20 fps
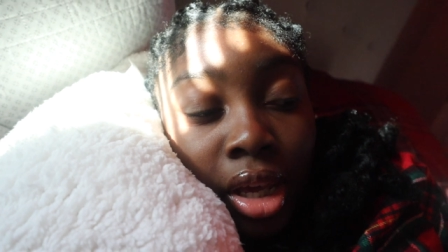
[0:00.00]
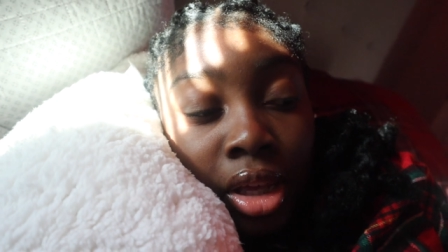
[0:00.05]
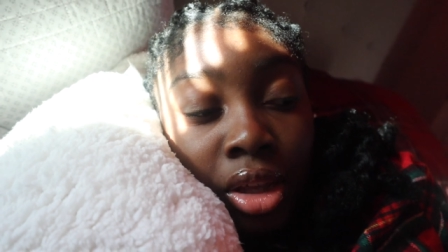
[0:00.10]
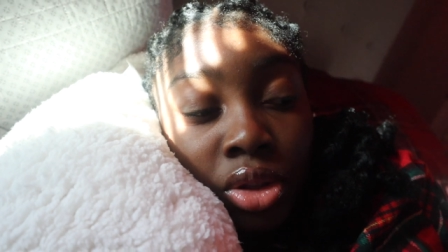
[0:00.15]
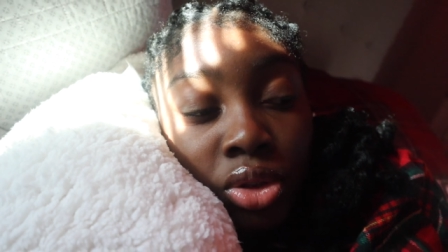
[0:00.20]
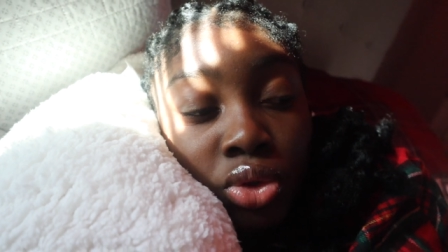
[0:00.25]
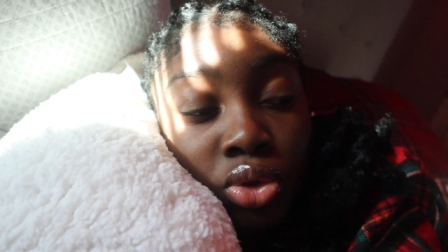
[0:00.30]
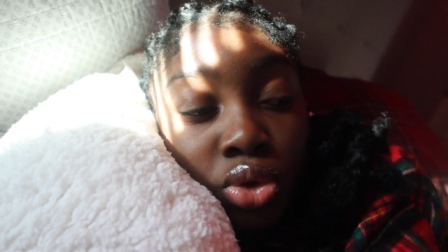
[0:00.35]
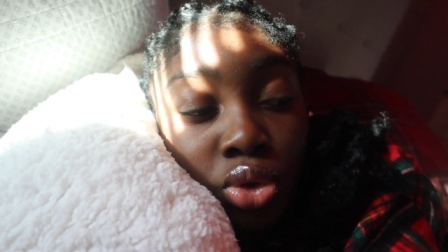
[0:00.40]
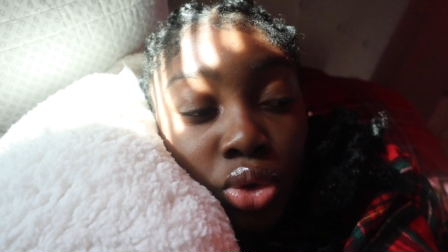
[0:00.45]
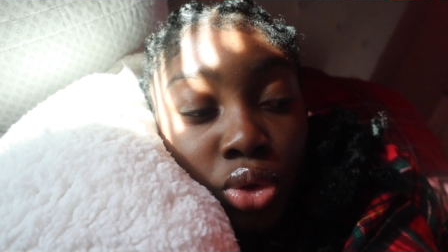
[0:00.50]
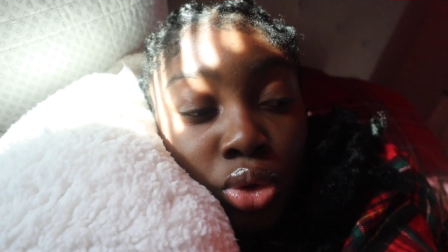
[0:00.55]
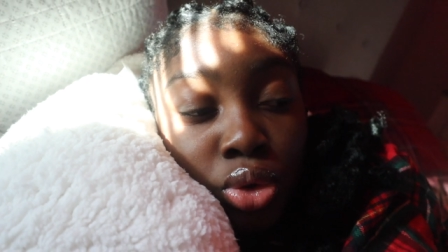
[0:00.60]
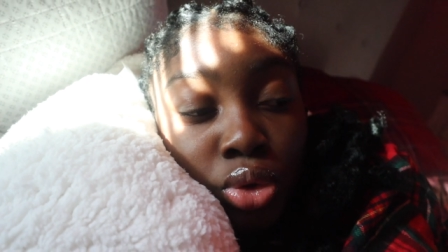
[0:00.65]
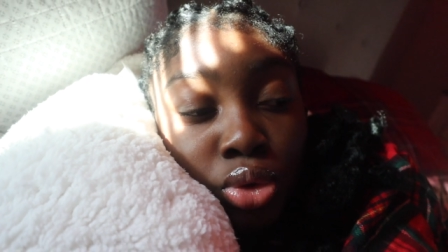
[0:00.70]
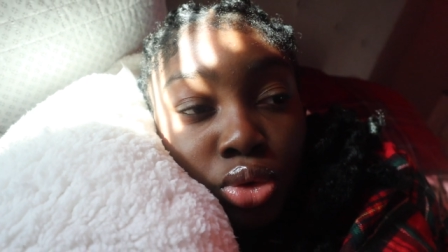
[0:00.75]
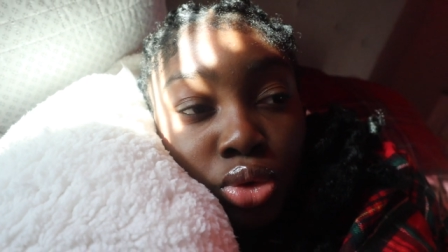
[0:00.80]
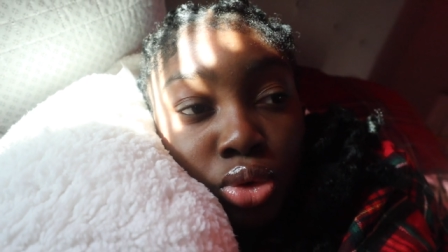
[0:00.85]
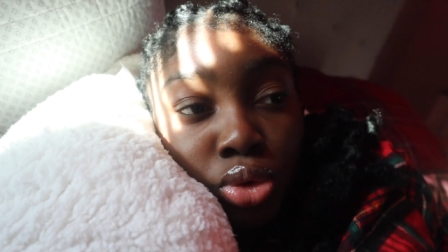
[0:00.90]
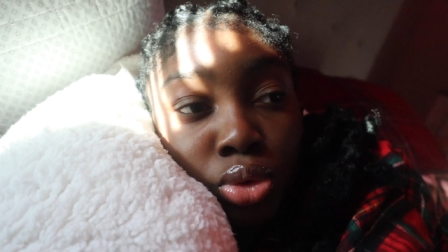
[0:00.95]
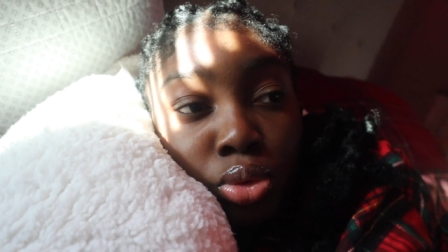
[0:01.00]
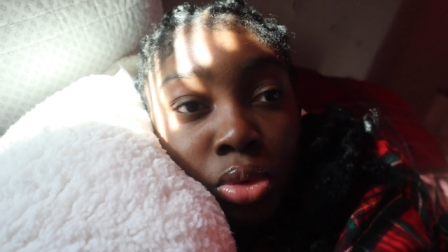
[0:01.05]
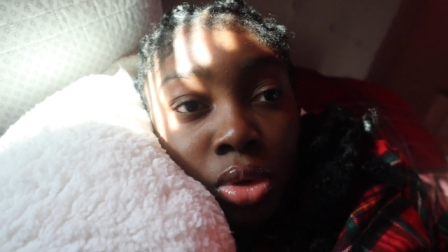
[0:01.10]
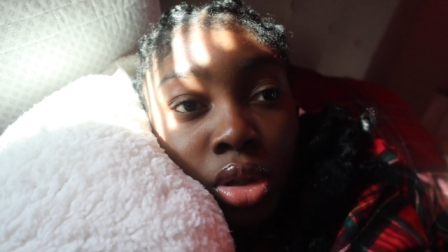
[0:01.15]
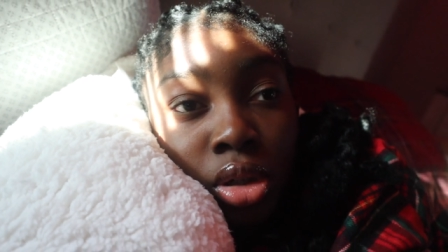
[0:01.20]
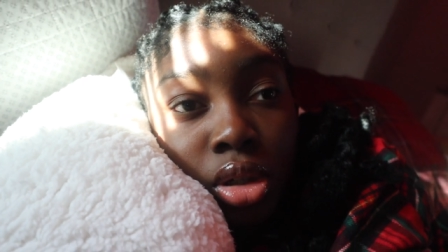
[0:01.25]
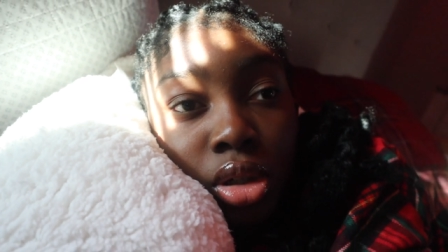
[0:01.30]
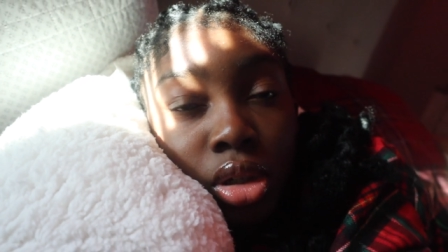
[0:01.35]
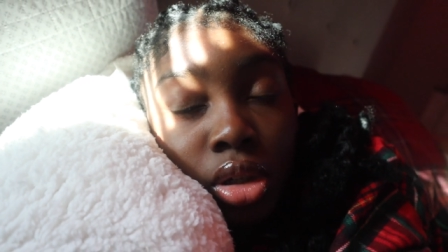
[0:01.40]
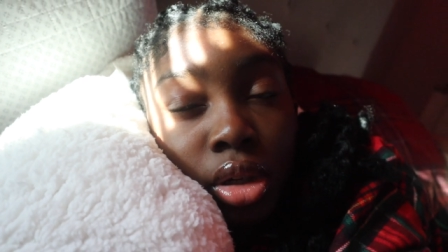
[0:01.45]
is to do
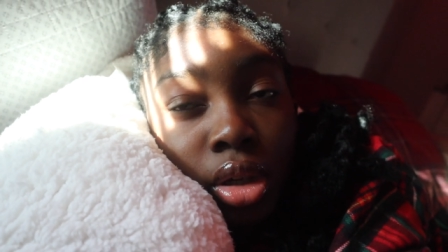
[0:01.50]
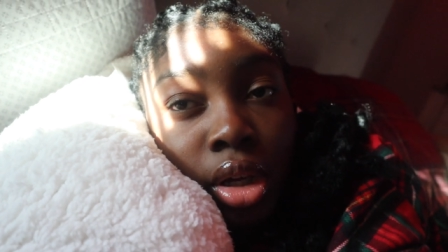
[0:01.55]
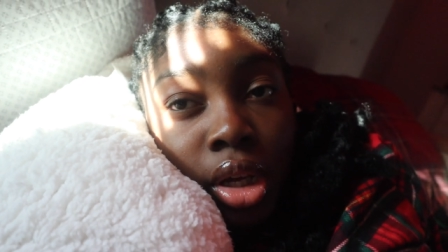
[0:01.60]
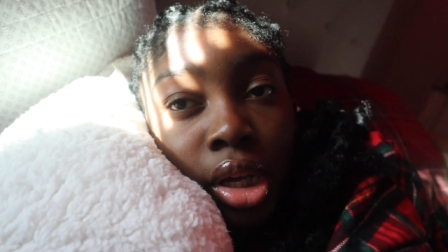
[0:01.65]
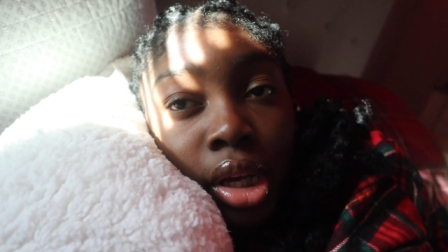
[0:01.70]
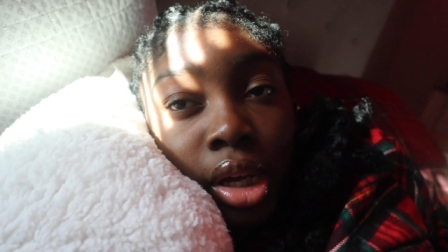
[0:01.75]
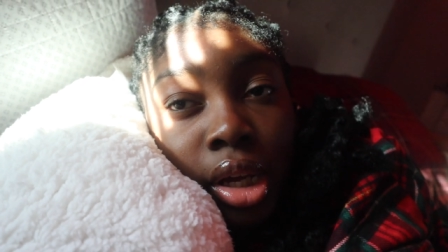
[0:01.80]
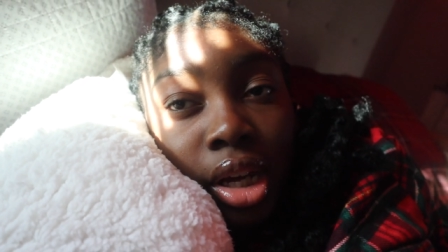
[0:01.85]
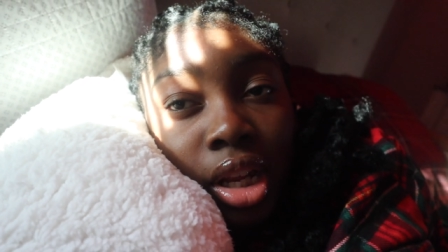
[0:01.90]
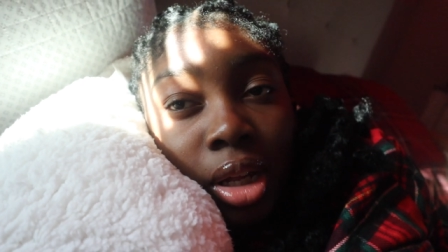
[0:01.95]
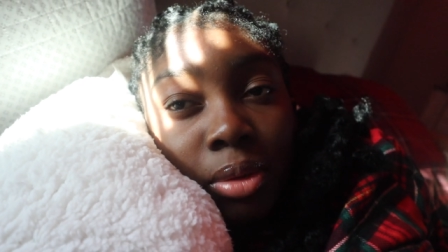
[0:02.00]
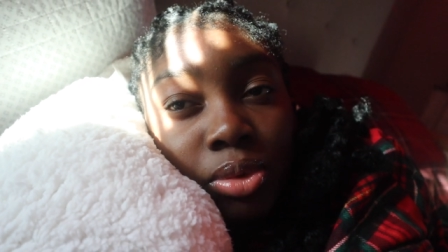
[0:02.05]
work. And